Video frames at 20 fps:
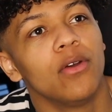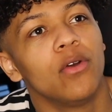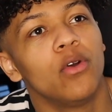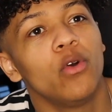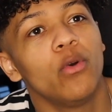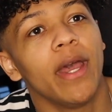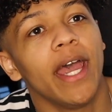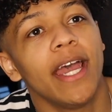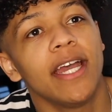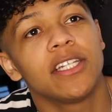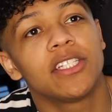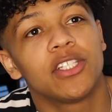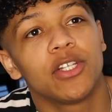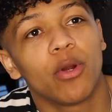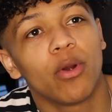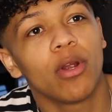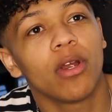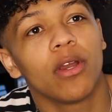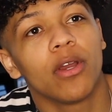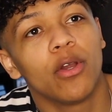Who
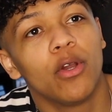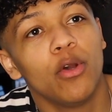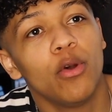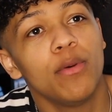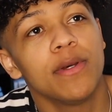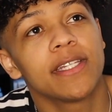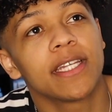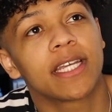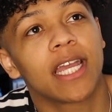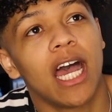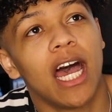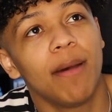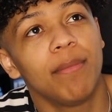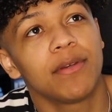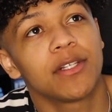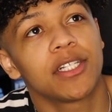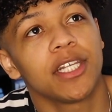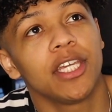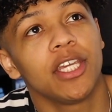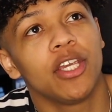is
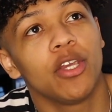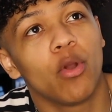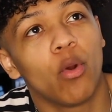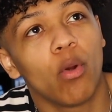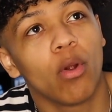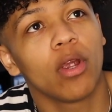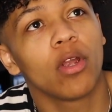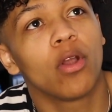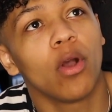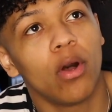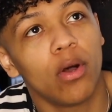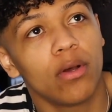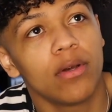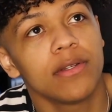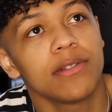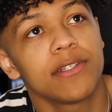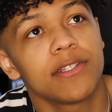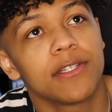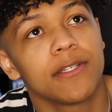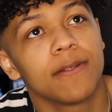accomplishing your
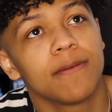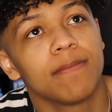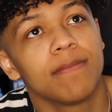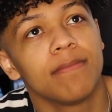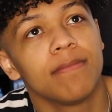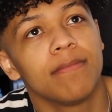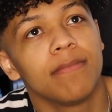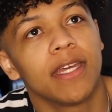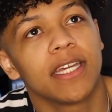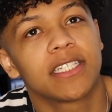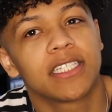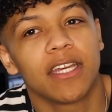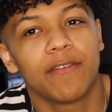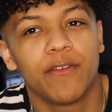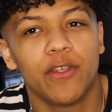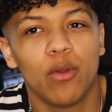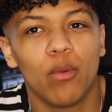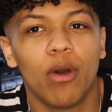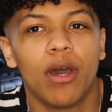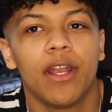goals? Like,
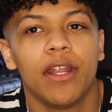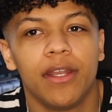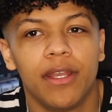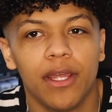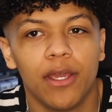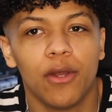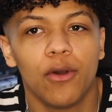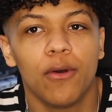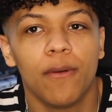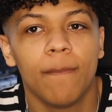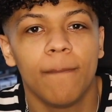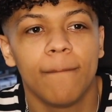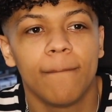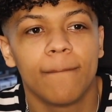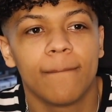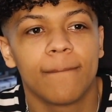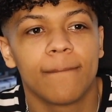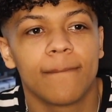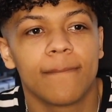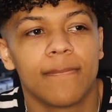stuff you want to do?
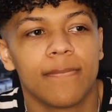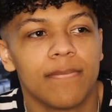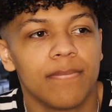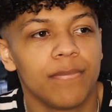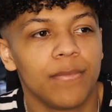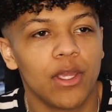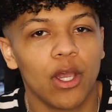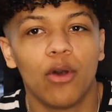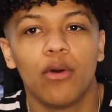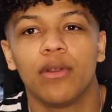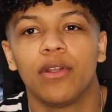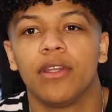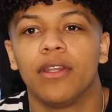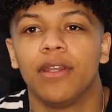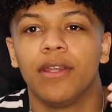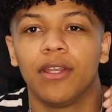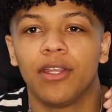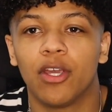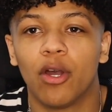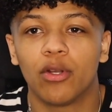Go
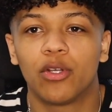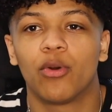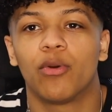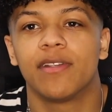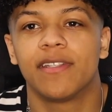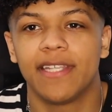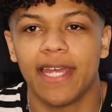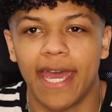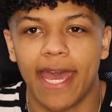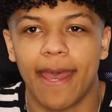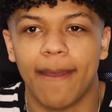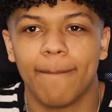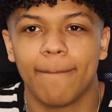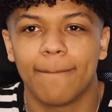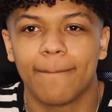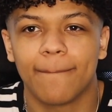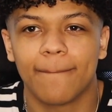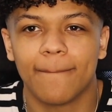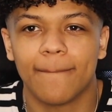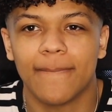towards that.
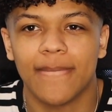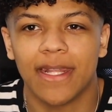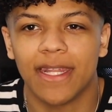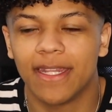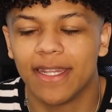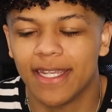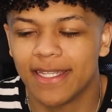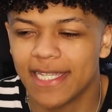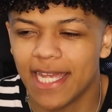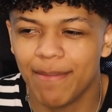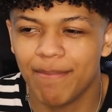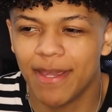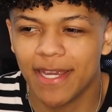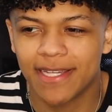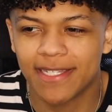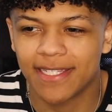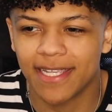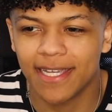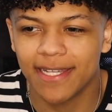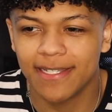Does that
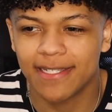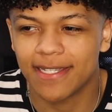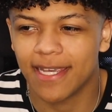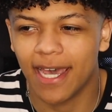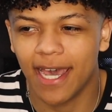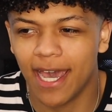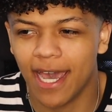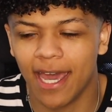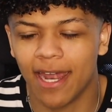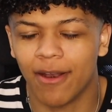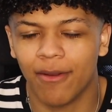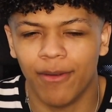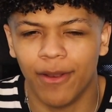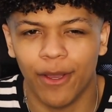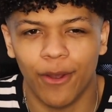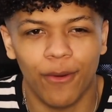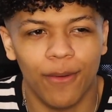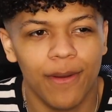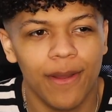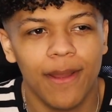make sense? I don't
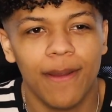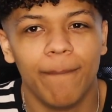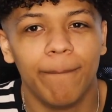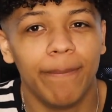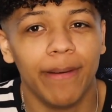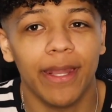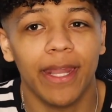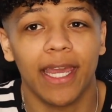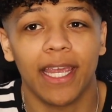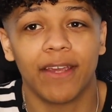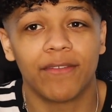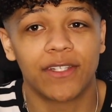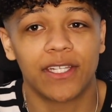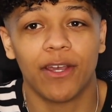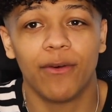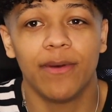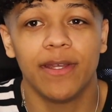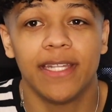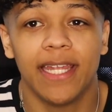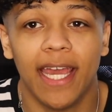know. But like, if
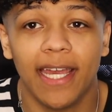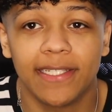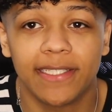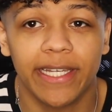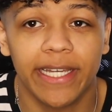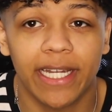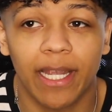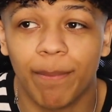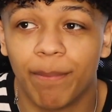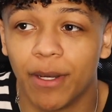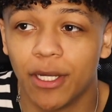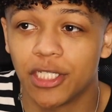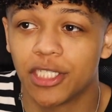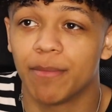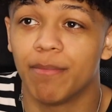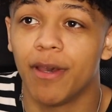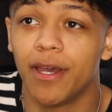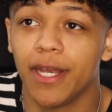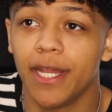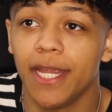someone has like a bunch
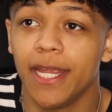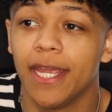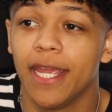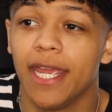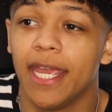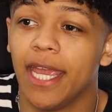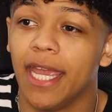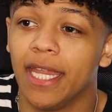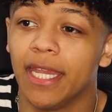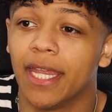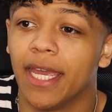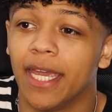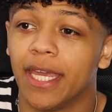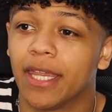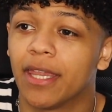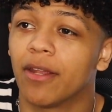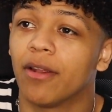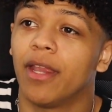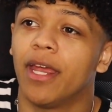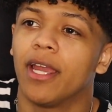of money and
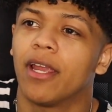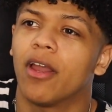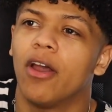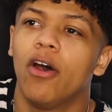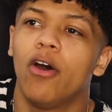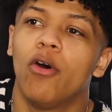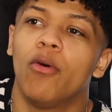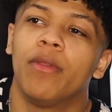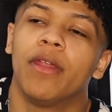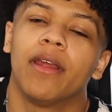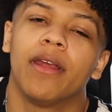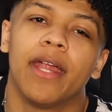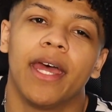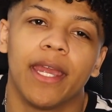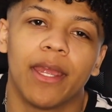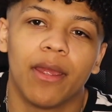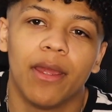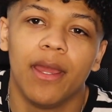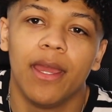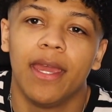like they're like, oh, they're
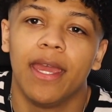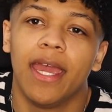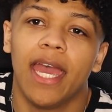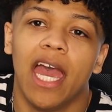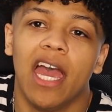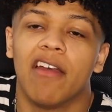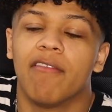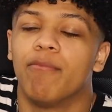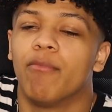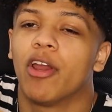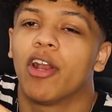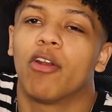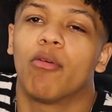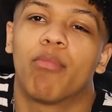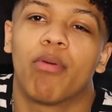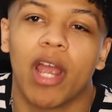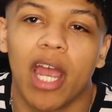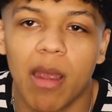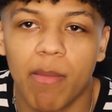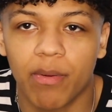like, have rental
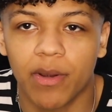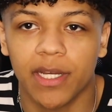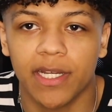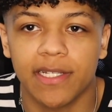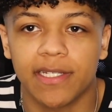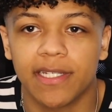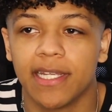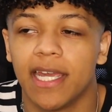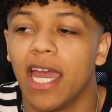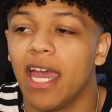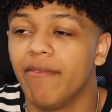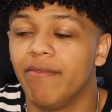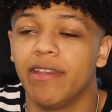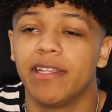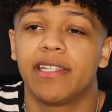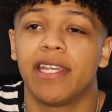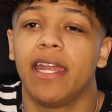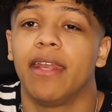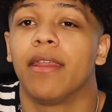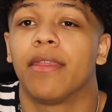properties, have
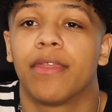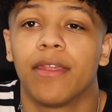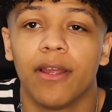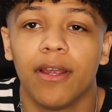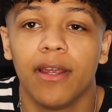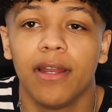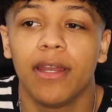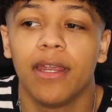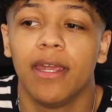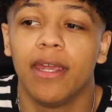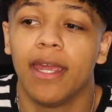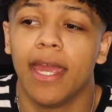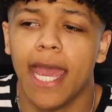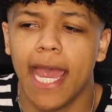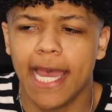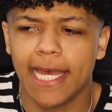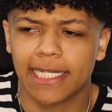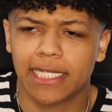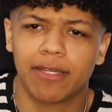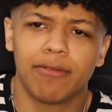this, that, and the third,
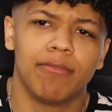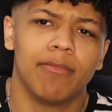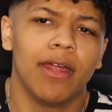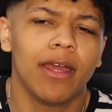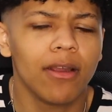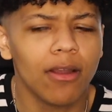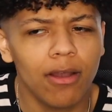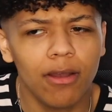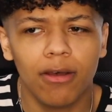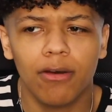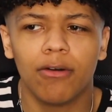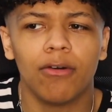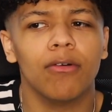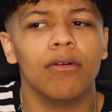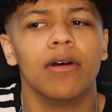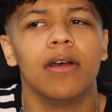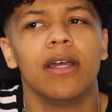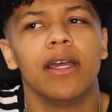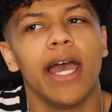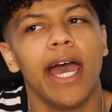ask them, like, oh,
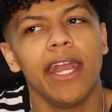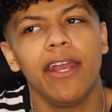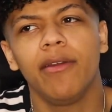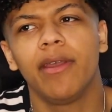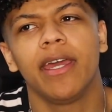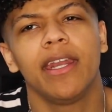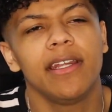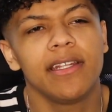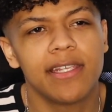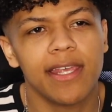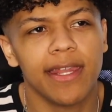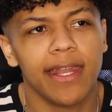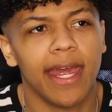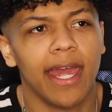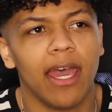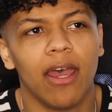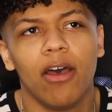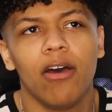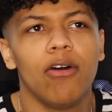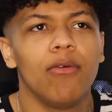how do you get into
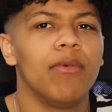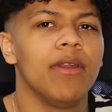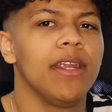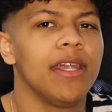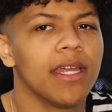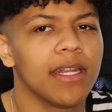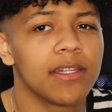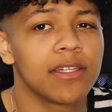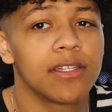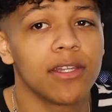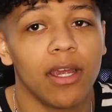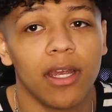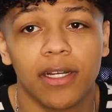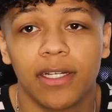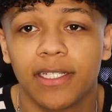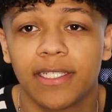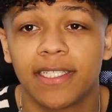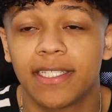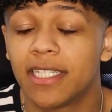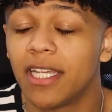that? Oh, where do you have to start?
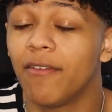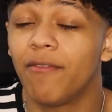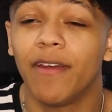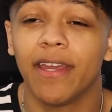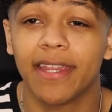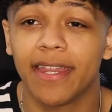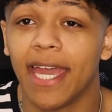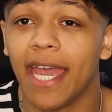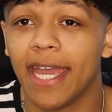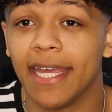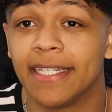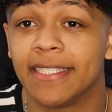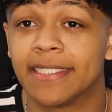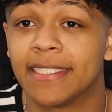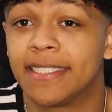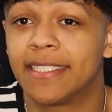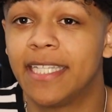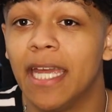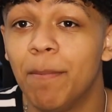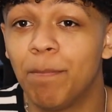Just stuff like that. It's
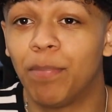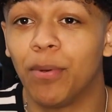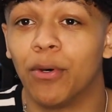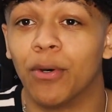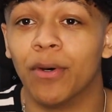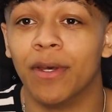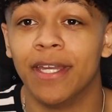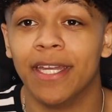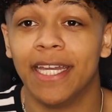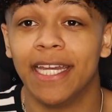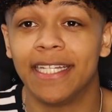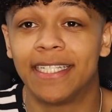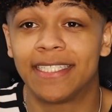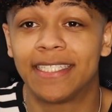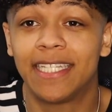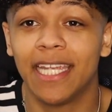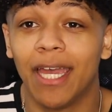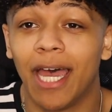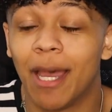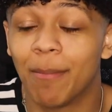simple.
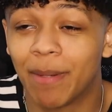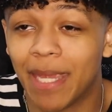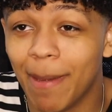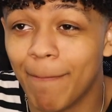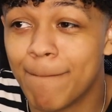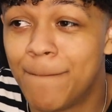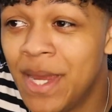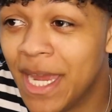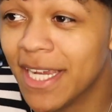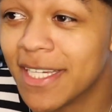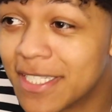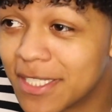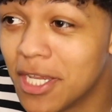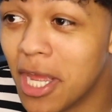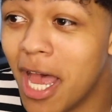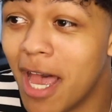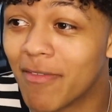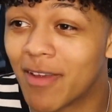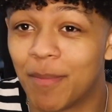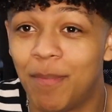I'm getting pissed
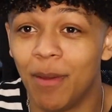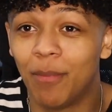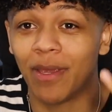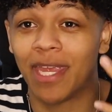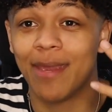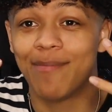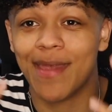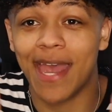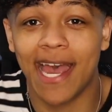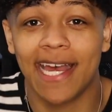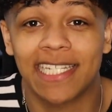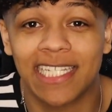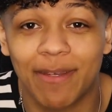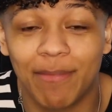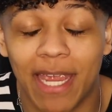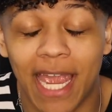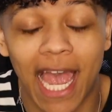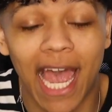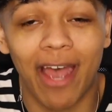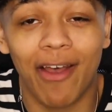off. People keep asking
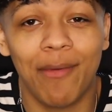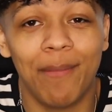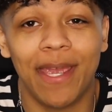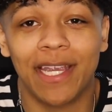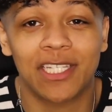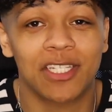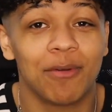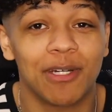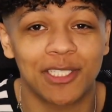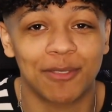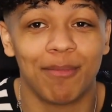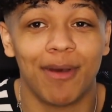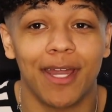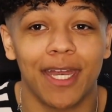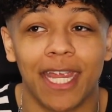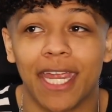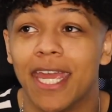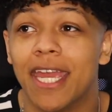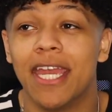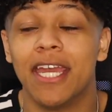me how I make so much
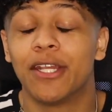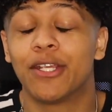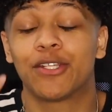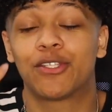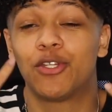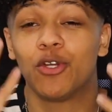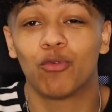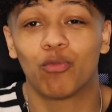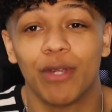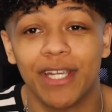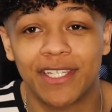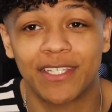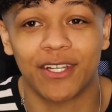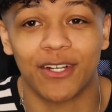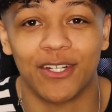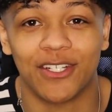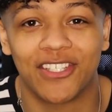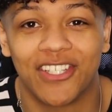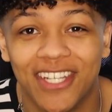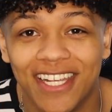money. Just do
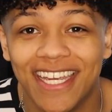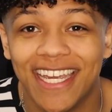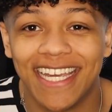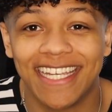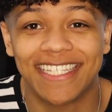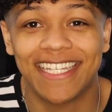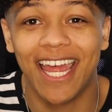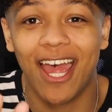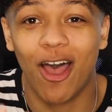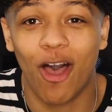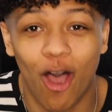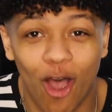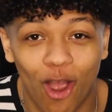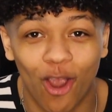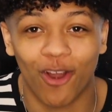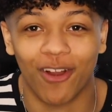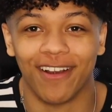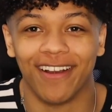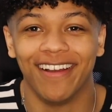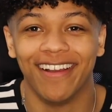research. It's not
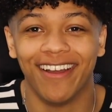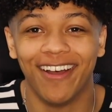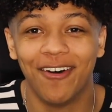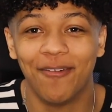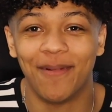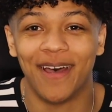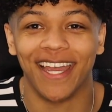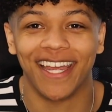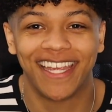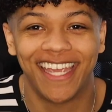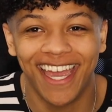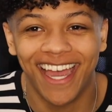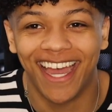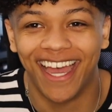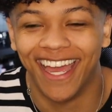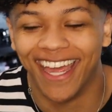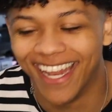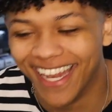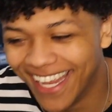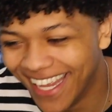hard. Oh my
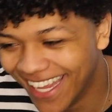God.